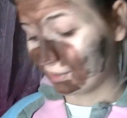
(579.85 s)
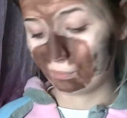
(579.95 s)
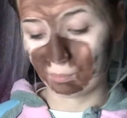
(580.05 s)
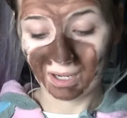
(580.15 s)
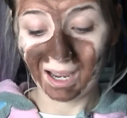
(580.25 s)

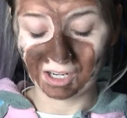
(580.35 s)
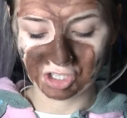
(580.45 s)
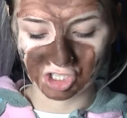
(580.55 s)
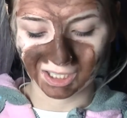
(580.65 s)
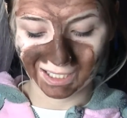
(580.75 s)
For
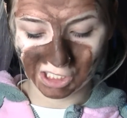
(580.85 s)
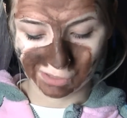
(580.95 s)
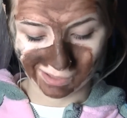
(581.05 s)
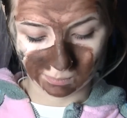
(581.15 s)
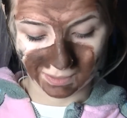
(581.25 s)
blush, I
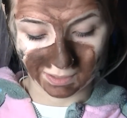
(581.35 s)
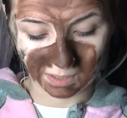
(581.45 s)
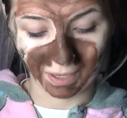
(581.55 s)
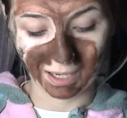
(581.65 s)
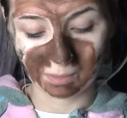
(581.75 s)
actually recommend this
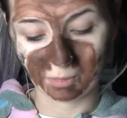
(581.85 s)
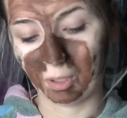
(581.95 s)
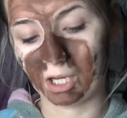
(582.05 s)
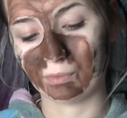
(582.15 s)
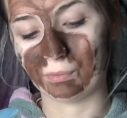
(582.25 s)
palette by
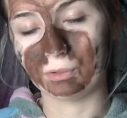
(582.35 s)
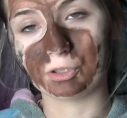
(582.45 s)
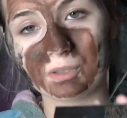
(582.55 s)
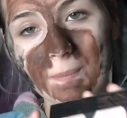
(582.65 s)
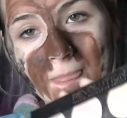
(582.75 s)
Makeup
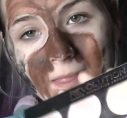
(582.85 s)
Revolution.